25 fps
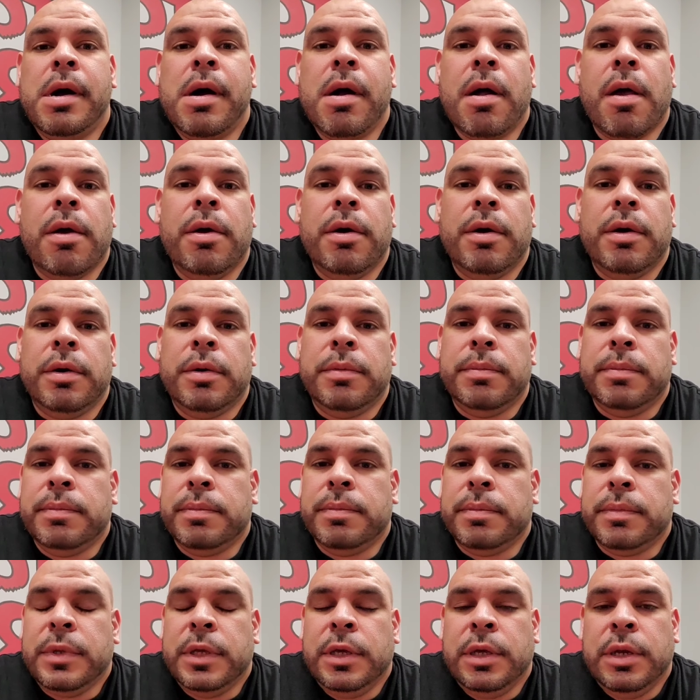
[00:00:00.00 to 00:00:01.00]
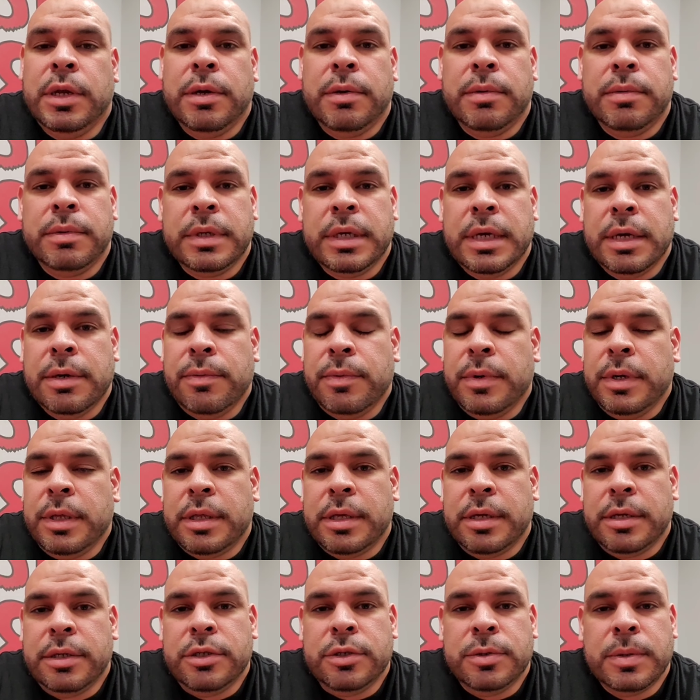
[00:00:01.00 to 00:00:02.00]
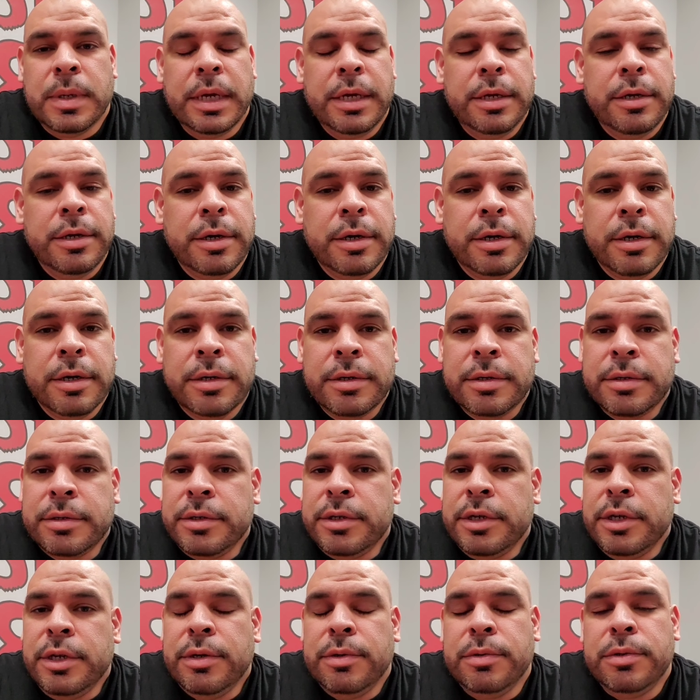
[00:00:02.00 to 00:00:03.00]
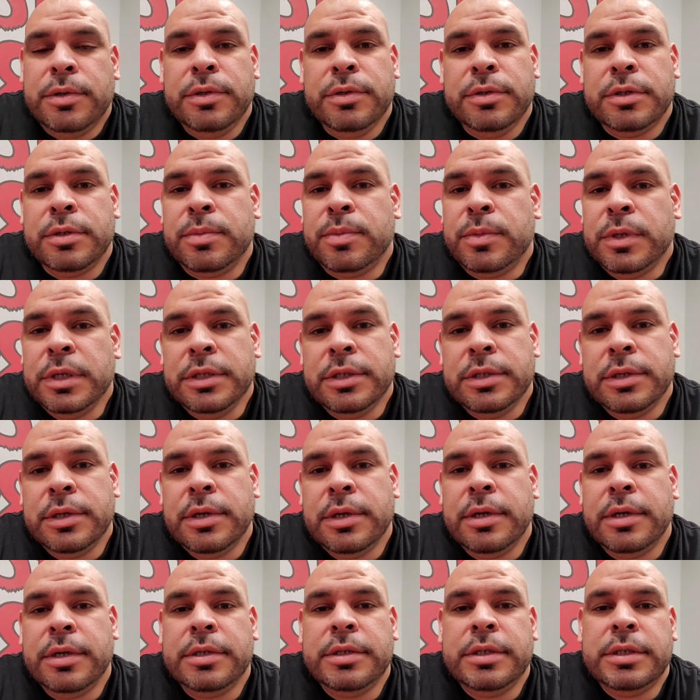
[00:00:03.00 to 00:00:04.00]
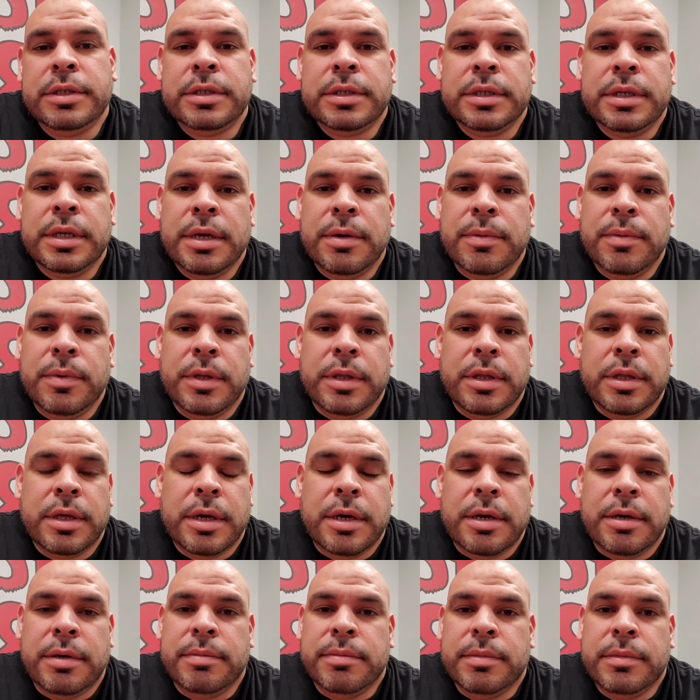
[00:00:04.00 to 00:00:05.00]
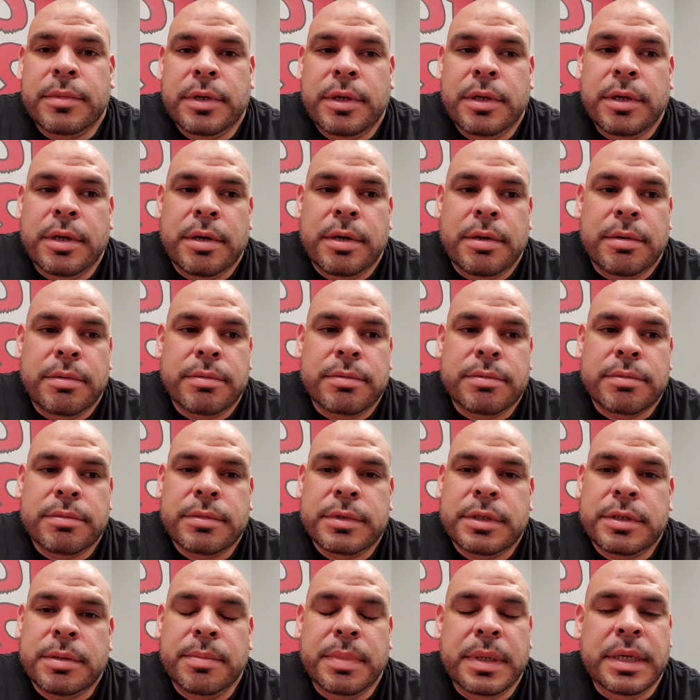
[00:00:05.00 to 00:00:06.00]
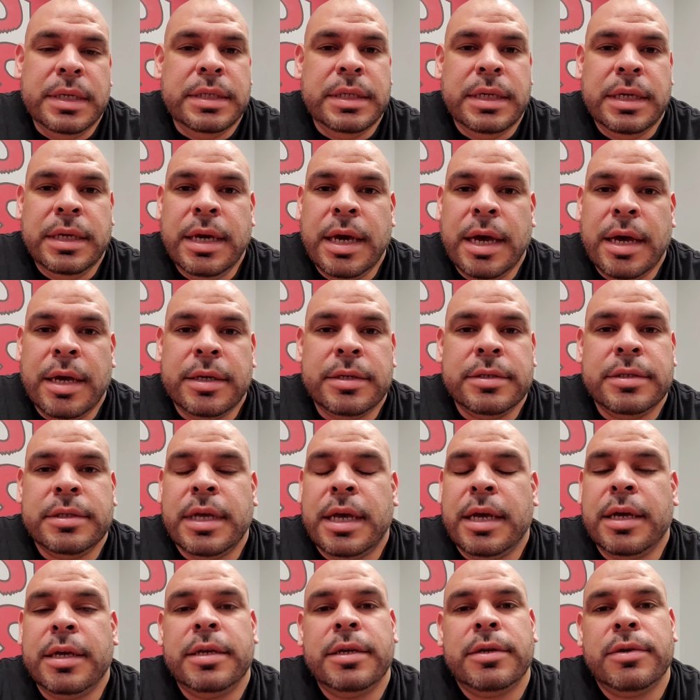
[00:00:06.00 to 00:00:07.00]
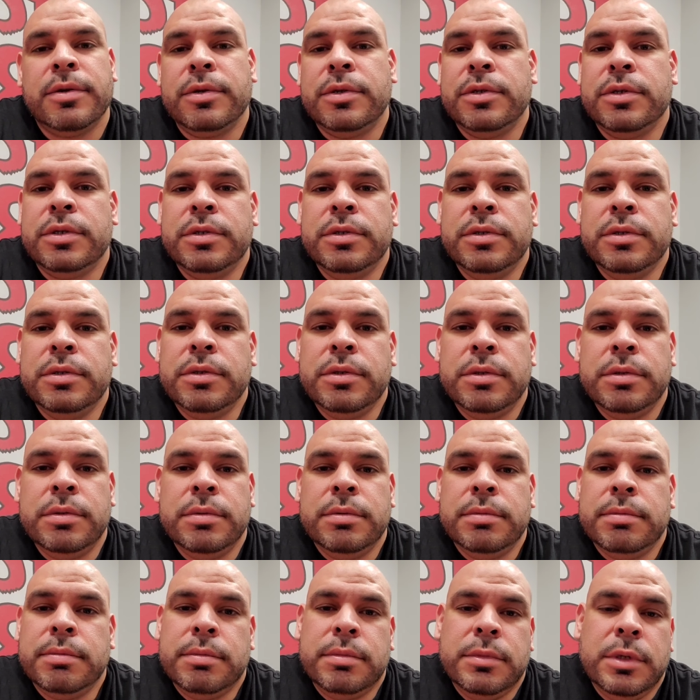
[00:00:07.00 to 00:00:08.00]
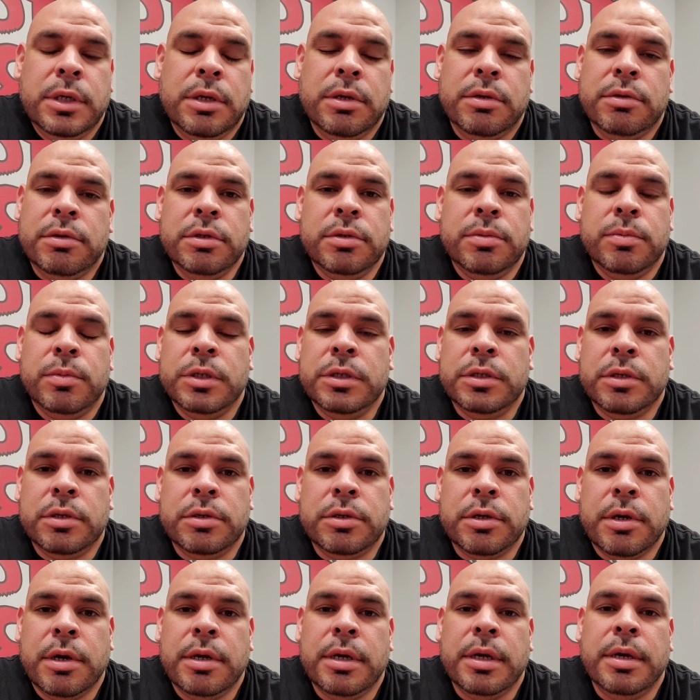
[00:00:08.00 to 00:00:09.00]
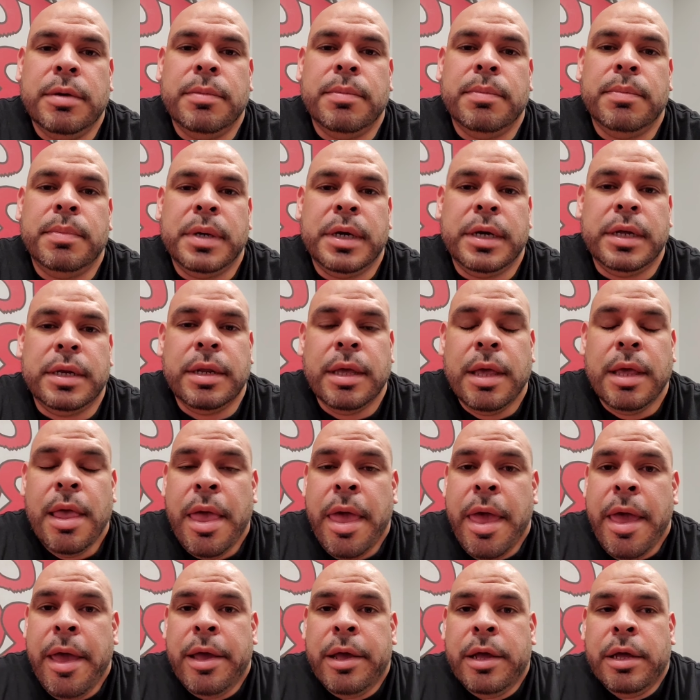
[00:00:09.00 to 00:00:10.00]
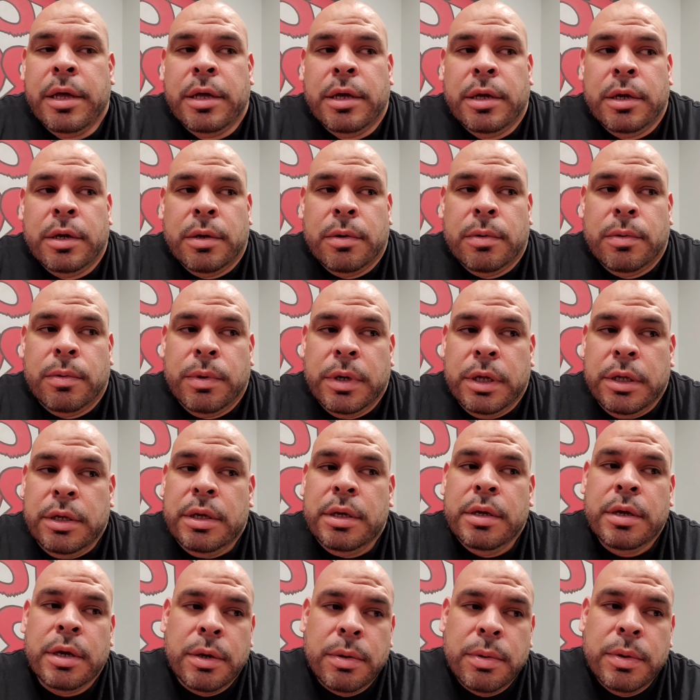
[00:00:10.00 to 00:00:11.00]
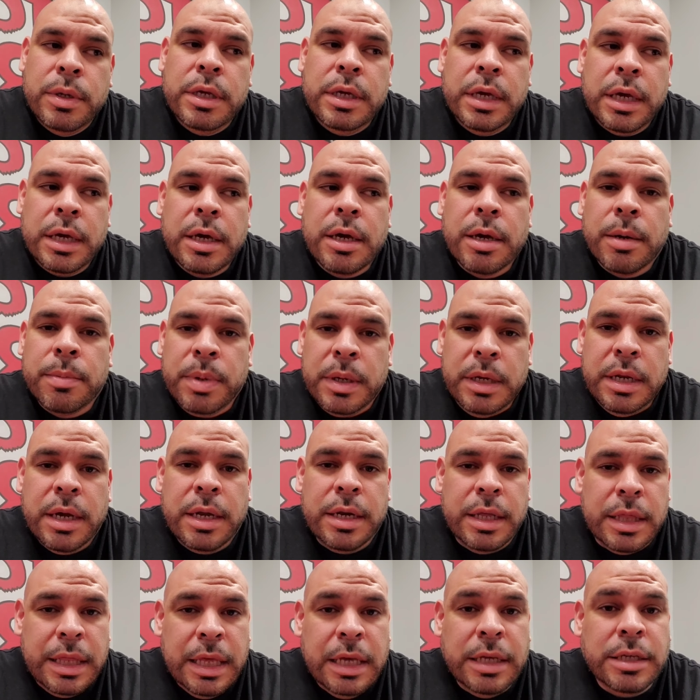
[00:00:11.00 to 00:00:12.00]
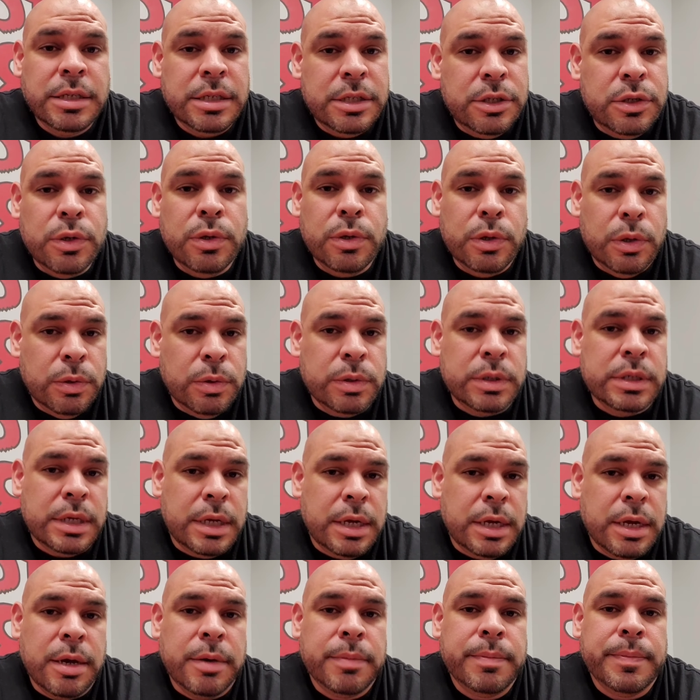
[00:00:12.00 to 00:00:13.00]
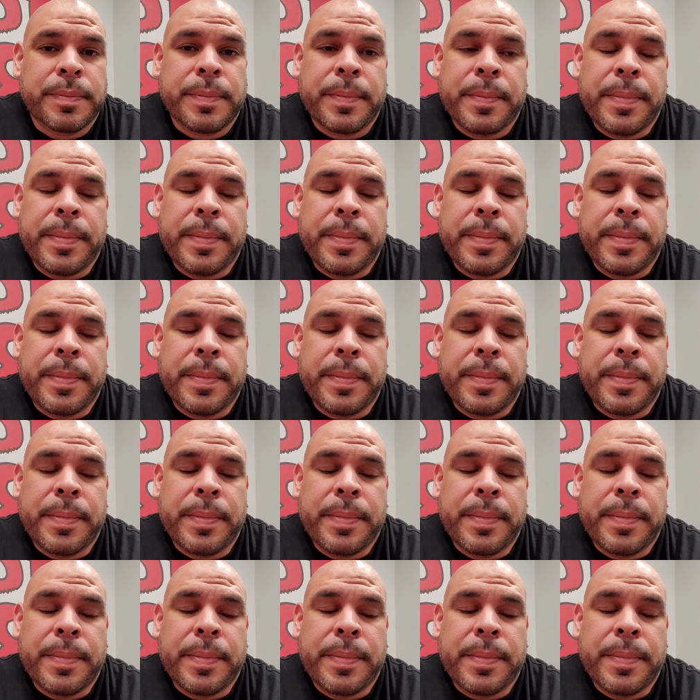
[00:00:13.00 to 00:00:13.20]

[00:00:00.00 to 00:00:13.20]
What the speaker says: get with a trainer, do some research, get with, some PT guys, do some research on it. But when you get cupping done and things do loosen up,